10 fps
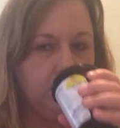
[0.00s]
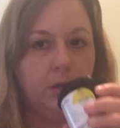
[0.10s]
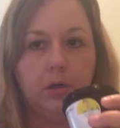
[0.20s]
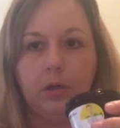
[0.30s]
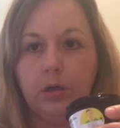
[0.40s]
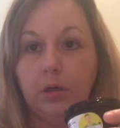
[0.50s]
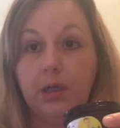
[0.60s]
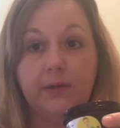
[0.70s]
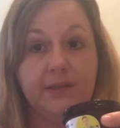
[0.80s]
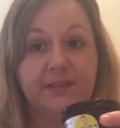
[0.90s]
Oh,
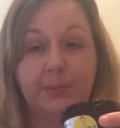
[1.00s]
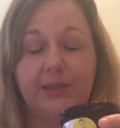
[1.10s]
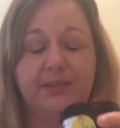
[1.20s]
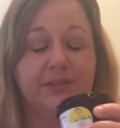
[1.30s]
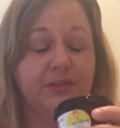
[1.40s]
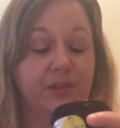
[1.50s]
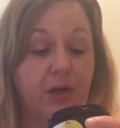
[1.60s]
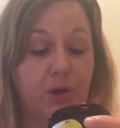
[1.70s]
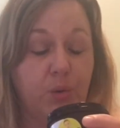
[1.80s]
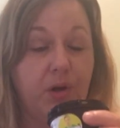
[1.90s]
this smells
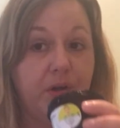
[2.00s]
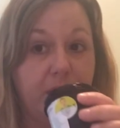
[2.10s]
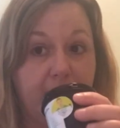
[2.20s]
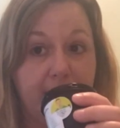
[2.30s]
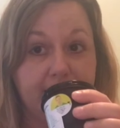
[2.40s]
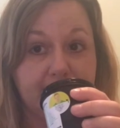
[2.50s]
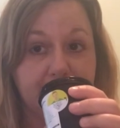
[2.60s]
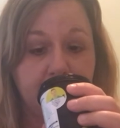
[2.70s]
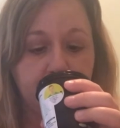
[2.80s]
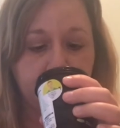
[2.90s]
so
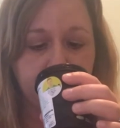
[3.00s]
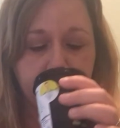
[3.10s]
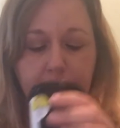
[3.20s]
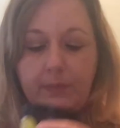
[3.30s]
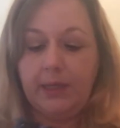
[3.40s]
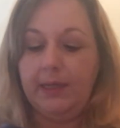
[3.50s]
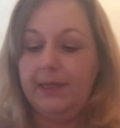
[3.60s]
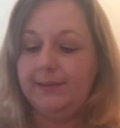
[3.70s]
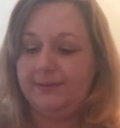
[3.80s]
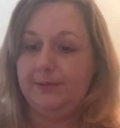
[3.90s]
nice. It
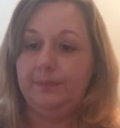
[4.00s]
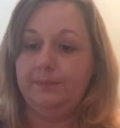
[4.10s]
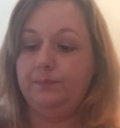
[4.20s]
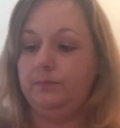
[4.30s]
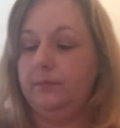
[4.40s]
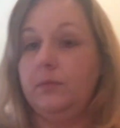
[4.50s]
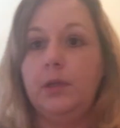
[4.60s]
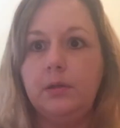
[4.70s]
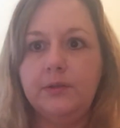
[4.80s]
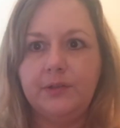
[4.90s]
is,
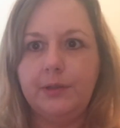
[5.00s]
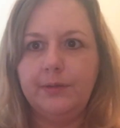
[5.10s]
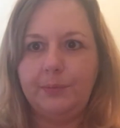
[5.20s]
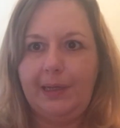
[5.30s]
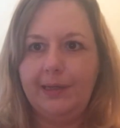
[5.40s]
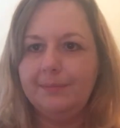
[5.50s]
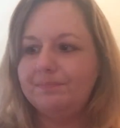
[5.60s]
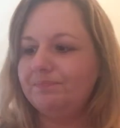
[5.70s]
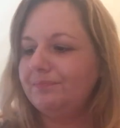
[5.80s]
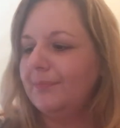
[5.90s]
excuse me,
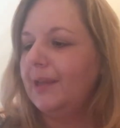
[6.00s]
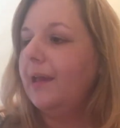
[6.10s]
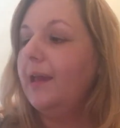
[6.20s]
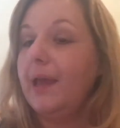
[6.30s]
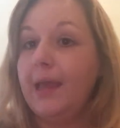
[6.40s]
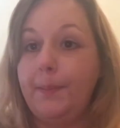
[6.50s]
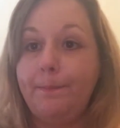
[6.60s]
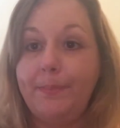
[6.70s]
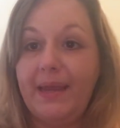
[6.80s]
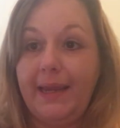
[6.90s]
a
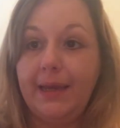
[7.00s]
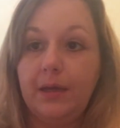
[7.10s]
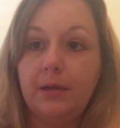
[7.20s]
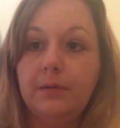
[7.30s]
big